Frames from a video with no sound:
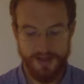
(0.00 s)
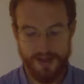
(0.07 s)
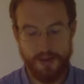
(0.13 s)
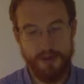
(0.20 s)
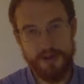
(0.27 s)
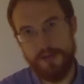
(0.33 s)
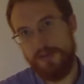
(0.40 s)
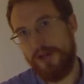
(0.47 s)

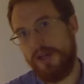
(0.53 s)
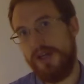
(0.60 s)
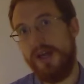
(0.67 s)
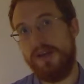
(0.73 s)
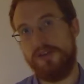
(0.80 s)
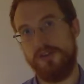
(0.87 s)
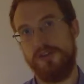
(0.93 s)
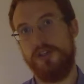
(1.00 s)
That way the blood
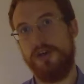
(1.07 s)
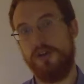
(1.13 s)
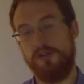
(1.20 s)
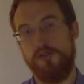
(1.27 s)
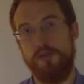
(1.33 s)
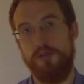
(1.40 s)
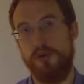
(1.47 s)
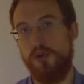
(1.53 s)
gets a
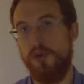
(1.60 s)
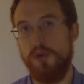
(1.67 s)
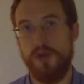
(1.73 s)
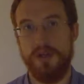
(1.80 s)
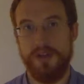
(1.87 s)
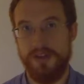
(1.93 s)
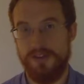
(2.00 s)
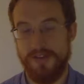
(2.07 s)
chance to pool
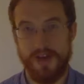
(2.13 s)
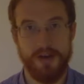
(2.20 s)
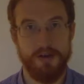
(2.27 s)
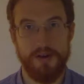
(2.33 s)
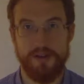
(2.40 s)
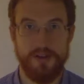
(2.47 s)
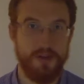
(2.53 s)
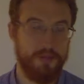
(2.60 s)
in these
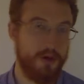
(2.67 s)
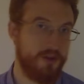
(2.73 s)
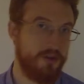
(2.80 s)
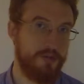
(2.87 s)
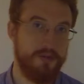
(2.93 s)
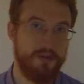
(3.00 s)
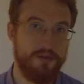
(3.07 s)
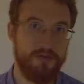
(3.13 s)
areas in the
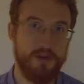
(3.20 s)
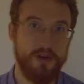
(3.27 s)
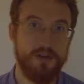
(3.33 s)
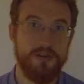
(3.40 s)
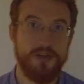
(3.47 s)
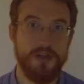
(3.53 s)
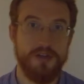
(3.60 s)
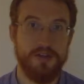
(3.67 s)
bottom of the
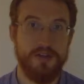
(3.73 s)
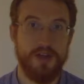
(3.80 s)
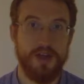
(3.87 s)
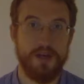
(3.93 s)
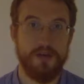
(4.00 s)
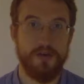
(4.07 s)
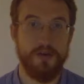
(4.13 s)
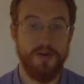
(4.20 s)
foot and into the
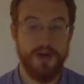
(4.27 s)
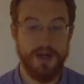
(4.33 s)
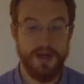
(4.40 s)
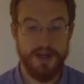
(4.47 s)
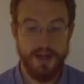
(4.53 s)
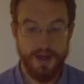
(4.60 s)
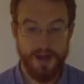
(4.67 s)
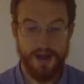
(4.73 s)
ankle.
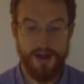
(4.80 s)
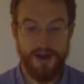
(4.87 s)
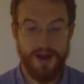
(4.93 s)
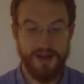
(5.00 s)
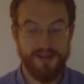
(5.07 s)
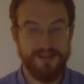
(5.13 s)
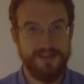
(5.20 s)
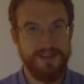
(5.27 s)
Uh,
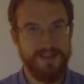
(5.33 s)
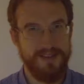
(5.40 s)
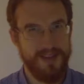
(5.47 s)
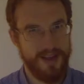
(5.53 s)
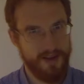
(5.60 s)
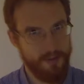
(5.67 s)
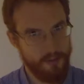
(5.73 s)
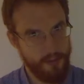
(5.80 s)
and
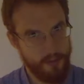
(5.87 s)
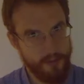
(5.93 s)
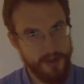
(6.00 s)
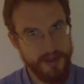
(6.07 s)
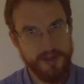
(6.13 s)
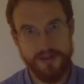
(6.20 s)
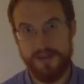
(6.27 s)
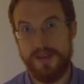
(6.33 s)
that will
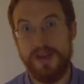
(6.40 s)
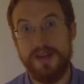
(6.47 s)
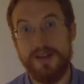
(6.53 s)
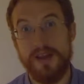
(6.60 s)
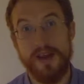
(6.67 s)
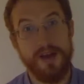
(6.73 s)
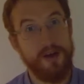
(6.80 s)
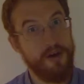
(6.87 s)
be the thing
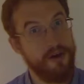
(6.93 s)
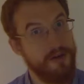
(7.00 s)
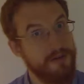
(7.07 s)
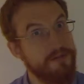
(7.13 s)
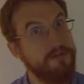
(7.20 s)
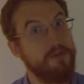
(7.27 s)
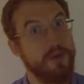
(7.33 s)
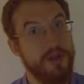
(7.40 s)
that
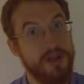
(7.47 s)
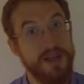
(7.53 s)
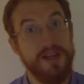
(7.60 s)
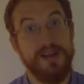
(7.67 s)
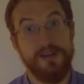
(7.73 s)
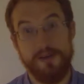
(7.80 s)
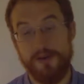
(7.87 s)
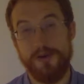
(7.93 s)
will
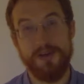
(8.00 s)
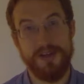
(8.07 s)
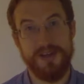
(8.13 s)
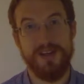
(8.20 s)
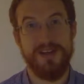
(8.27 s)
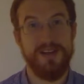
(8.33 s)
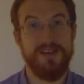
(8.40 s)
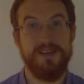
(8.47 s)
lead
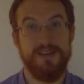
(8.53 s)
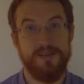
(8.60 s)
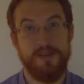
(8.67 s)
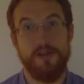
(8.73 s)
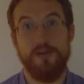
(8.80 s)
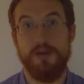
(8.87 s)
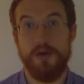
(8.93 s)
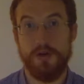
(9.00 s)
chronically into
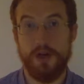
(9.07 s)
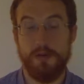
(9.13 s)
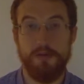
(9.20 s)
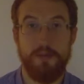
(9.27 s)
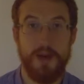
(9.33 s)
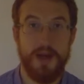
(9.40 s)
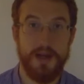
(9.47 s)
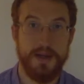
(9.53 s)
the build-up of
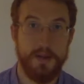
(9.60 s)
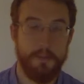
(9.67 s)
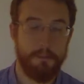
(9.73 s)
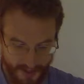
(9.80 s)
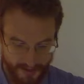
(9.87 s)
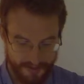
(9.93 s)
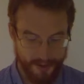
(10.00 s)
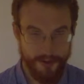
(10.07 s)
pain.
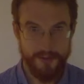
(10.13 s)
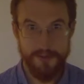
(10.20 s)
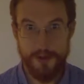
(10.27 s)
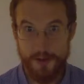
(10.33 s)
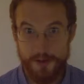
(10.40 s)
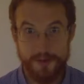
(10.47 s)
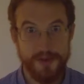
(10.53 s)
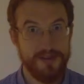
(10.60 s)
So
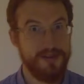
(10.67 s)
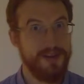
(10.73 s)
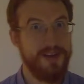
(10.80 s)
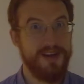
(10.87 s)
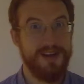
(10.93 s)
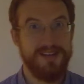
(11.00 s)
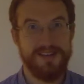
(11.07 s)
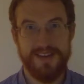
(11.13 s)
movement,
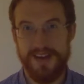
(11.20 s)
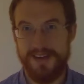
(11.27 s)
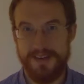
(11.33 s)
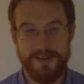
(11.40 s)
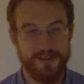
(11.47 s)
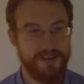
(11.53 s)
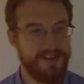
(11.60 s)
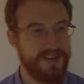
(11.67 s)

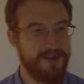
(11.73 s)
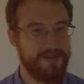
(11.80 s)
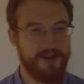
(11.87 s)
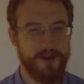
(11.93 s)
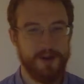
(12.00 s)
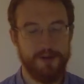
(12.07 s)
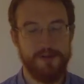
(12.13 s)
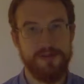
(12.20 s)
standing on your
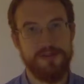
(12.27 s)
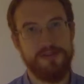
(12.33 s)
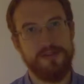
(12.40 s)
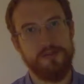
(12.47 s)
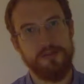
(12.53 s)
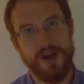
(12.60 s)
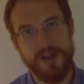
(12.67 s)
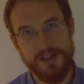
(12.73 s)
tiptoes,
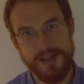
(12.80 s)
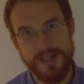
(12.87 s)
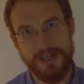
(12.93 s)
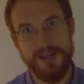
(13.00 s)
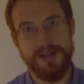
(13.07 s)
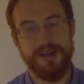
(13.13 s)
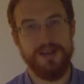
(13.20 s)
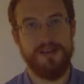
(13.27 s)

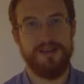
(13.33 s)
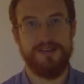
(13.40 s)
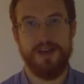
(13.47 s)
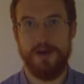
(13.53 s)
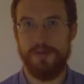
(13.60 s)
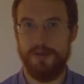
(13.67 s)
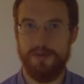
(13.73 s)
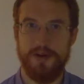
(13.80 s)
stretching. Now there's a
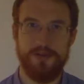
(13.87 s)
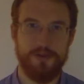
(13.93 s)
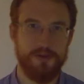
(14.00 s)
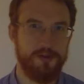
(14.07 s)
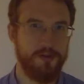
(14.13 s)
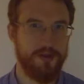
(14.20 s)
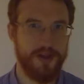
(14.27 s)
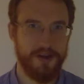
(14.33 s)
couple of
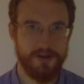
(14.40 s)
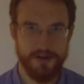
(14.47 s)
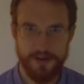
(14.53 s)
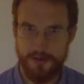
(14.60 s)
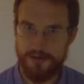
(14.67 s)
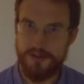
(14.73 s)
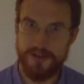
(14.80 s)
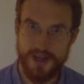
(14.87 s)
muscles through there. I'll
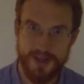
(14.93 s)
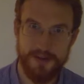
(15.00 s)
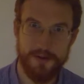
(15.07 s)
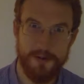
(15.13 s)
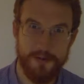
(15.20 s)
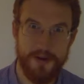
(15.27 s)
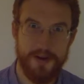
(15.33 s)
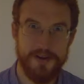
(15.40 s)
use the
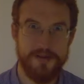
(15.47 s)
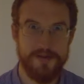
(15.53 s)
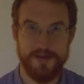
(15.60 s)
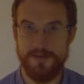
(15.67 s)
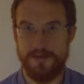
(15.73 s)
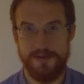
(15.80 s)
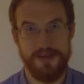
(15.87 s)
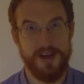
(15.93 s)
technical words,
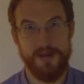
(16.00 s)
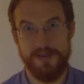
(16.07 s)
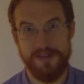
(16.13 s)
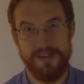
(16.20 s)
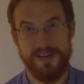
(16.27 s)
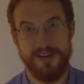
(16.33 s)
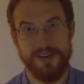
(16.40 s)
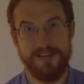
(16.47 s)
but do come
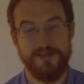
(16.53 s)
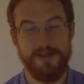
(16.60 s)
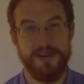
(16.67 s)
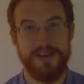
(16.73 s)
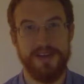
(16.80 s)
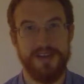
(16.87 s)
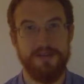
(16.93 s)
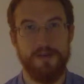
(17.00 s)
see us and we
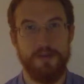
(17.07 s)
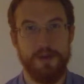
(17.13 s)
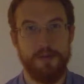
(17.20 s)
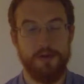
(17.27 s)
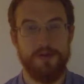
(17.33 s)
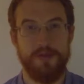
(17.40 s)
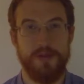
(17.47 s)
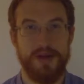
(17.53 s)
can give a bit
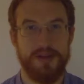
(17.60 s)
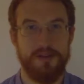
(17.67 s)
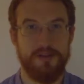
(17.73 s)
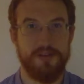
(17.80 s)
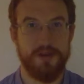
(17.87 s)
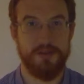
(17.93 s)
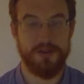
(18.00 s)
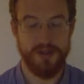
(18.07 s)
more of a better
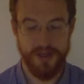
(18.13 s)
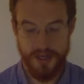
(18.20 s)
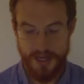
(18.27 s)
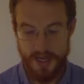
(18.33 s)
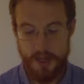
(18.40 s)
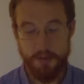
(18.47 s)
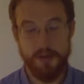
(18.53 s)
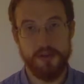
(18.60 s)
description.
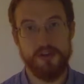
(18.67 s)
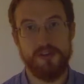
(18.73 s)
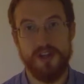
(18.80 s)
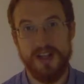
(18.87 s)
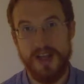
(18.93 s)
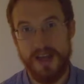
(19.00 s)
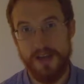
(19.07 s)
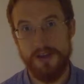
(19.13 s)
But the
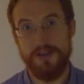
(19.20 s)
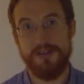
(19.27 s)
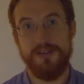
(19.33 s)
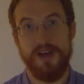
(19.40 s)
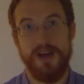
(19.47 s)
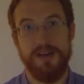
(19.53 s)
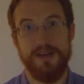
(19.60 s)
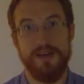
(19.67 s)
soleus
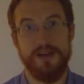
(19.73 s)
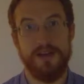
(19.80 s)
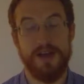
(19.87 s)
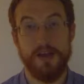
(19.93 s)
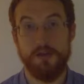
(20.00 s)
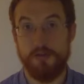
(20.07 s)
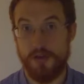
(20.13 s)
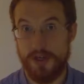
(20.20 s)
and the uh,
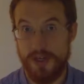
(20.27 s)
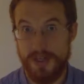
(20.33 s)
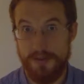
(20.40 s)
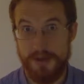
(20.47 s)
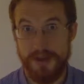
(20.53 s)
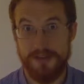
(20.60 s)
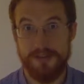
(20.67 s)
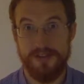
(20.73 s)

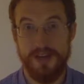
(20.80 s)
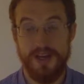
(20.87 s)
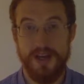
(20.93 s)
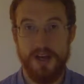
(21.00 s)
gastrocnemius